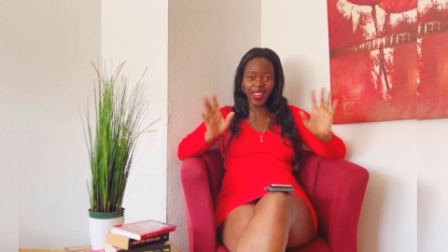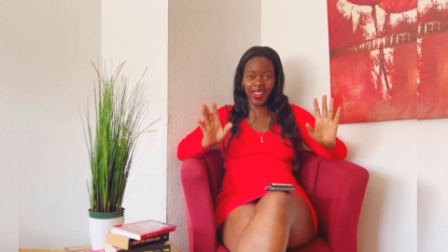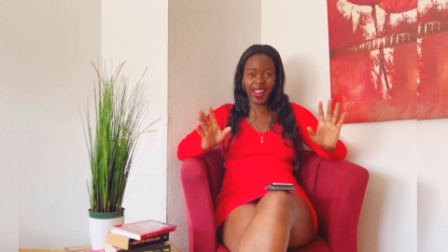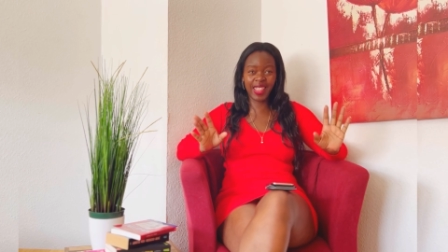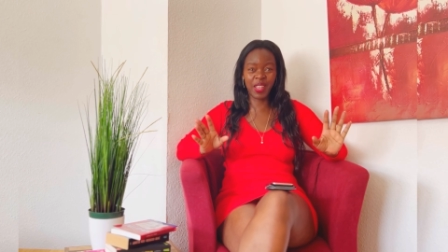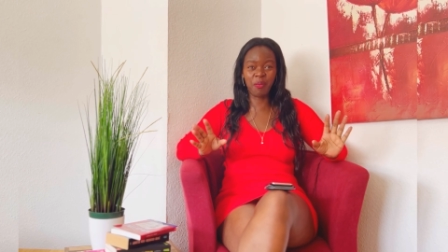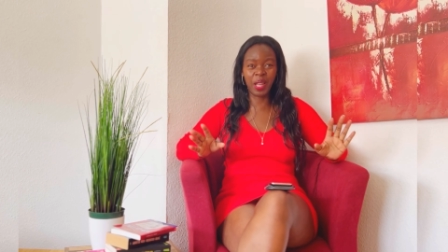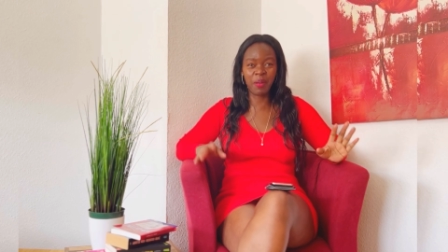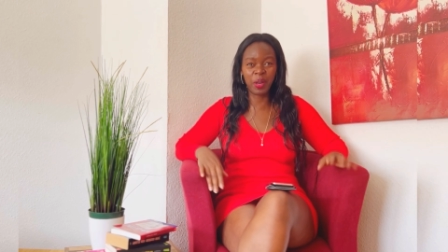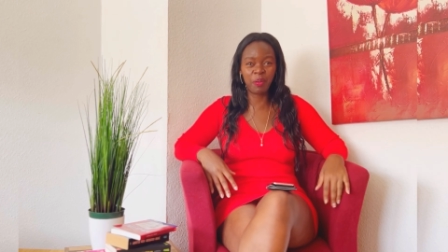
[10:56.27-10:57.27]
nothing bad
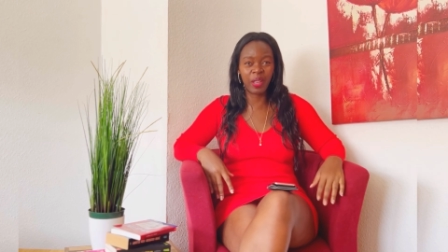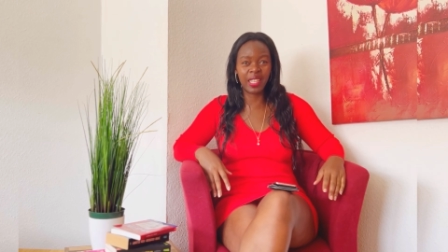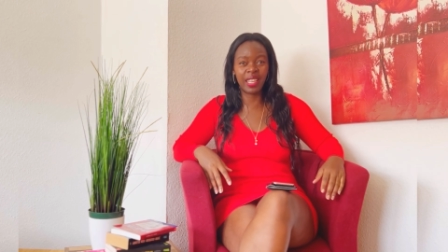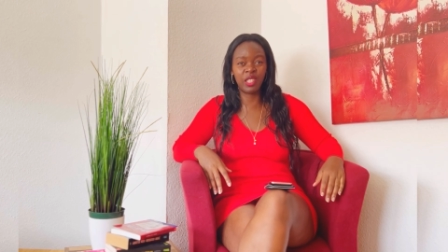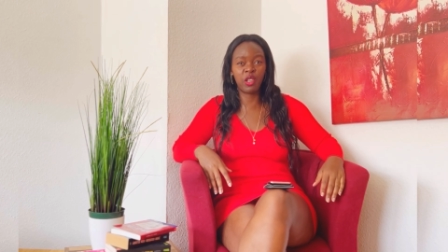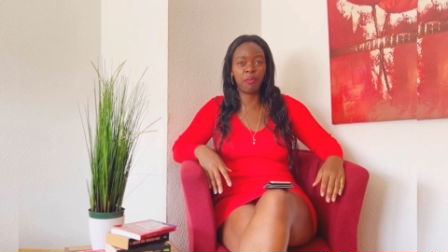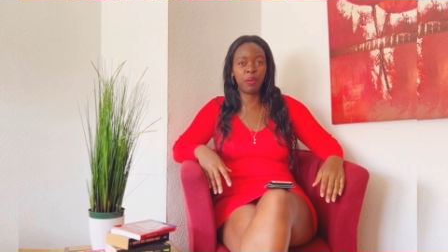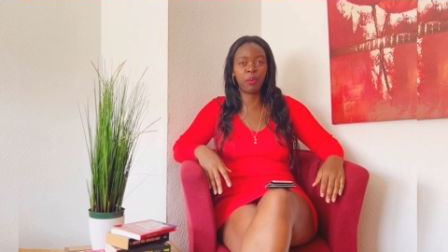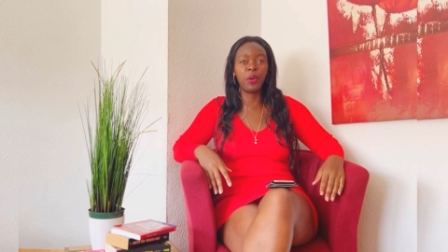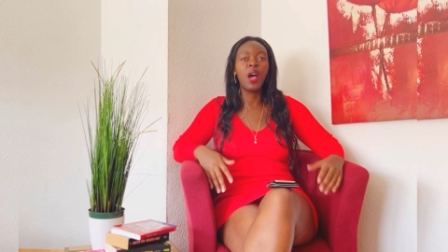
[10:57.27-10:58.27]
about my Nigerian
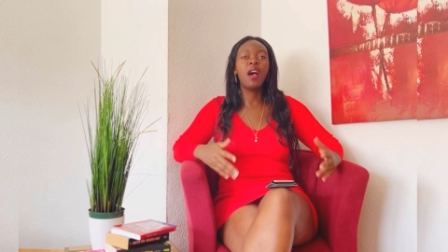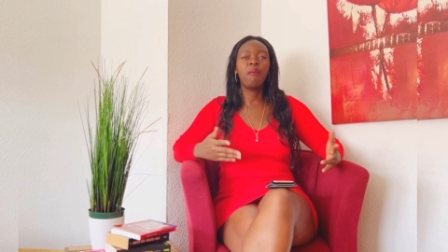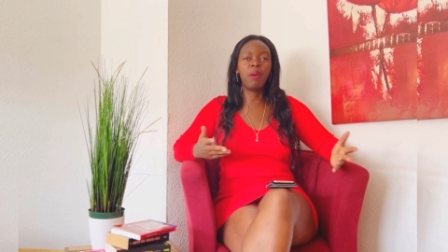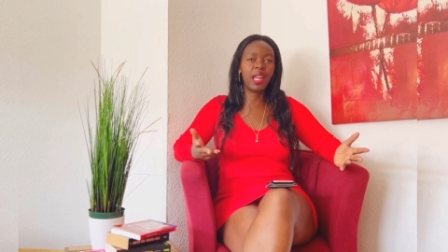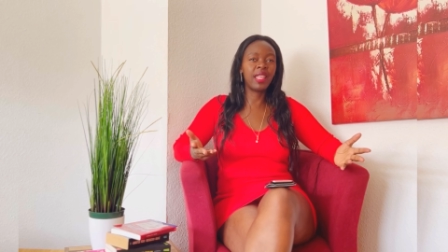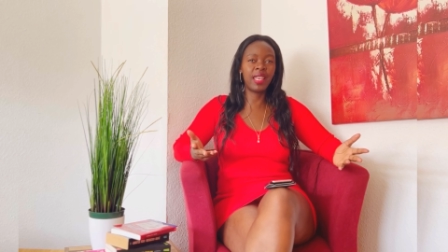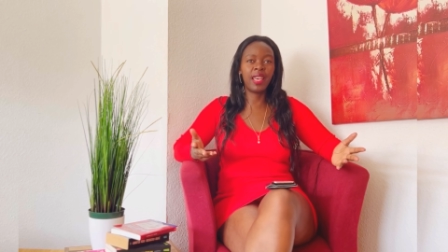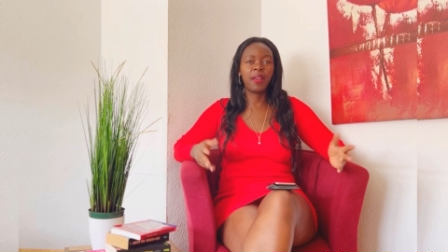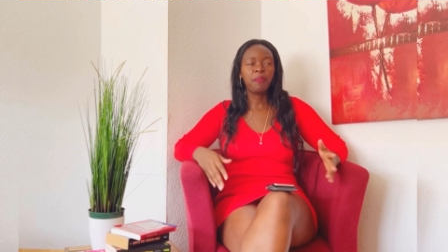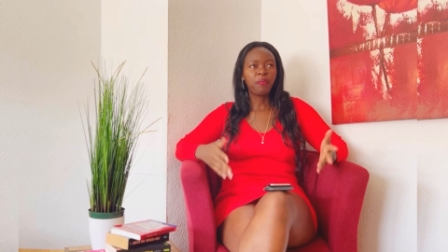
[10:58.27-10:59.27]
people, but
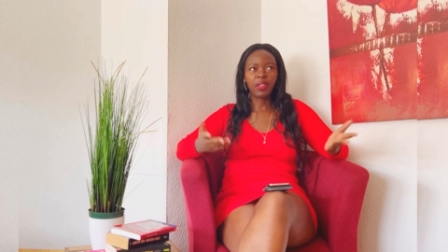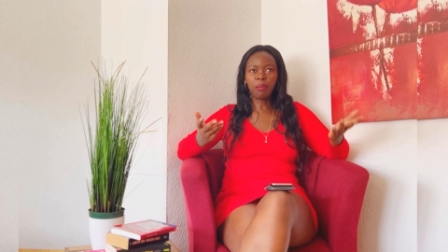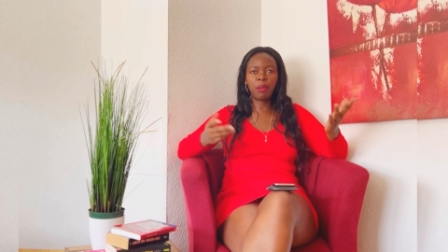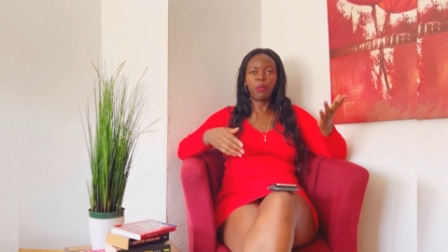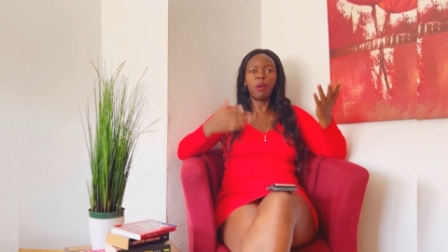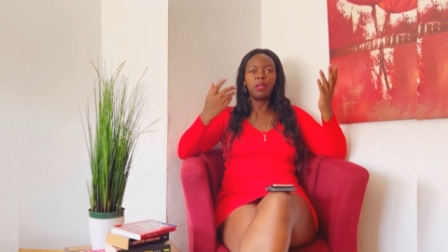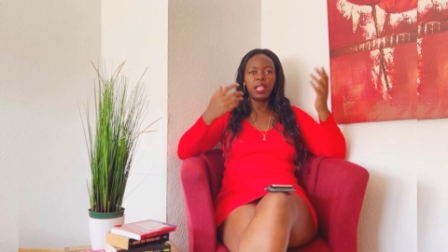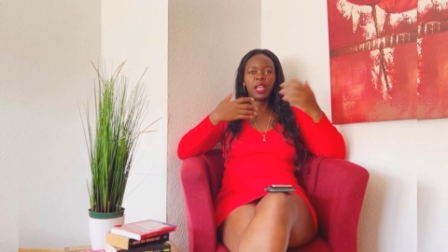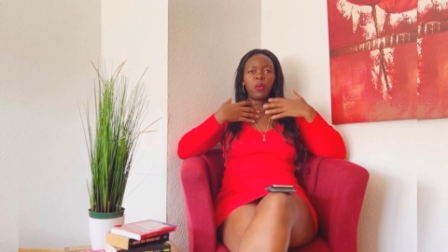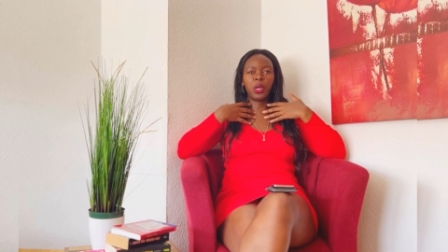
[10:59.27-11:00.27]
yeah, probably
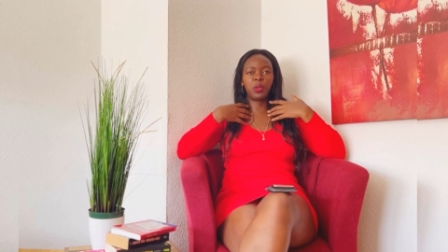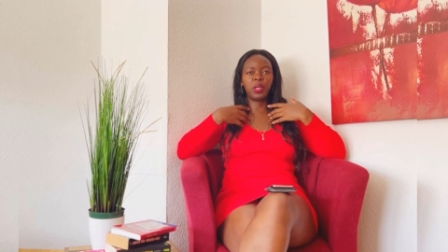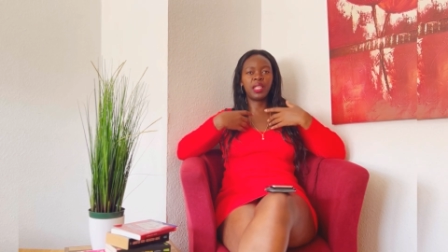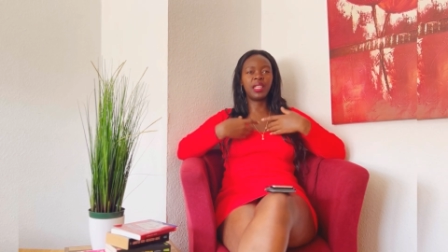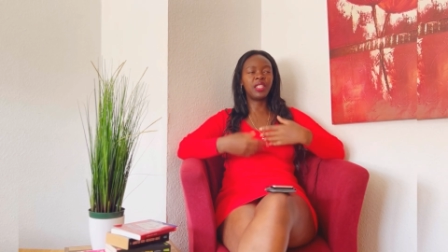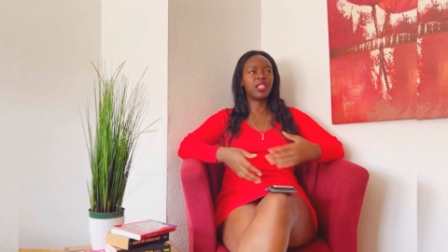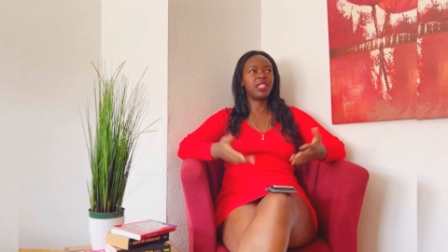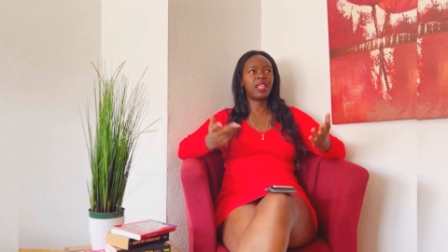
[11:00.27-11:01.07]
they are way too intelligent.